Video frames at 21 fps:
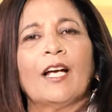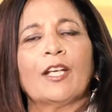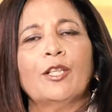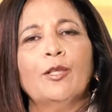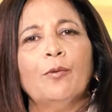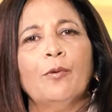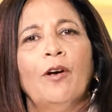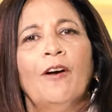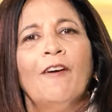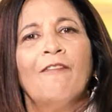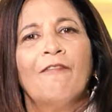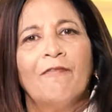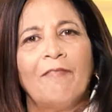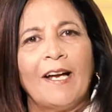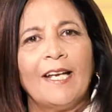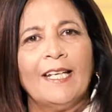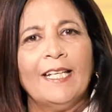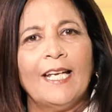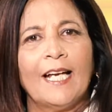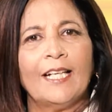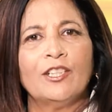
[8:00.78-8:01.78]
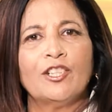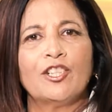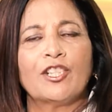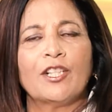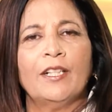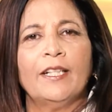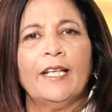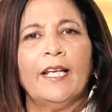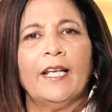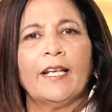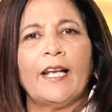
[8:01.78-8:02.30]
you
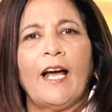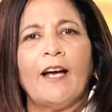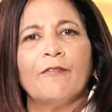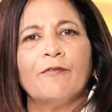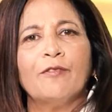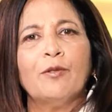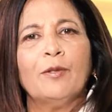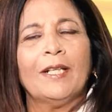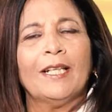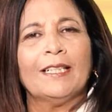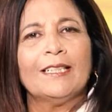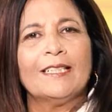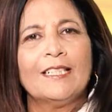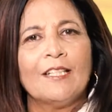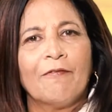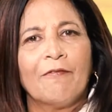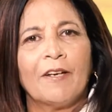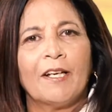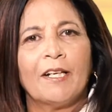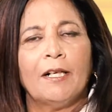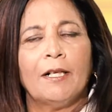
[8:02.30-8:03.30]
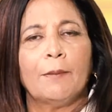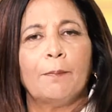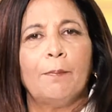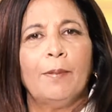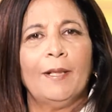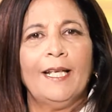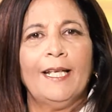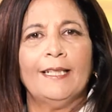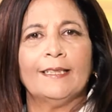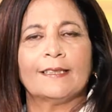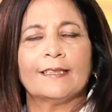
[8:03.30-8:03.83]
financially and have you in a difficult
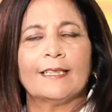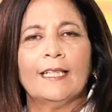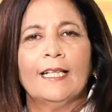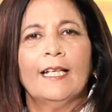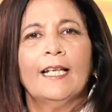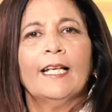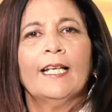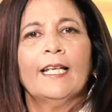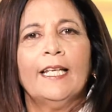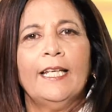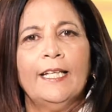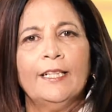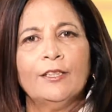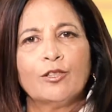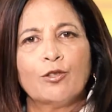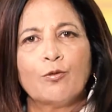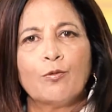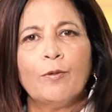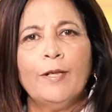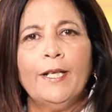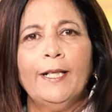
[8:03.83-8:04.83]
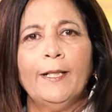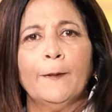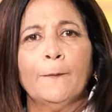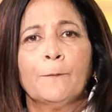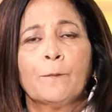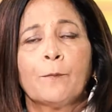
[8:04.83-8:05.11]
place. He is real.